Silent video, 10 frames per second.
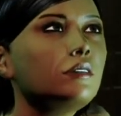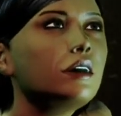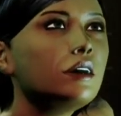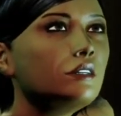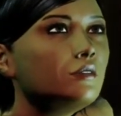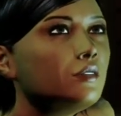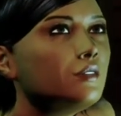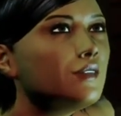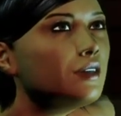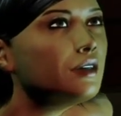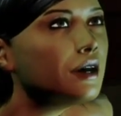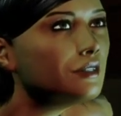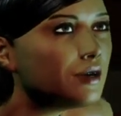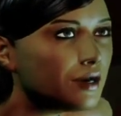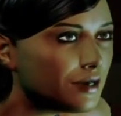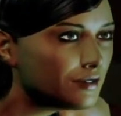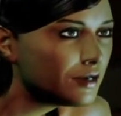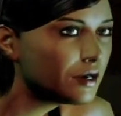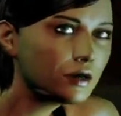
And good for the sinuses. I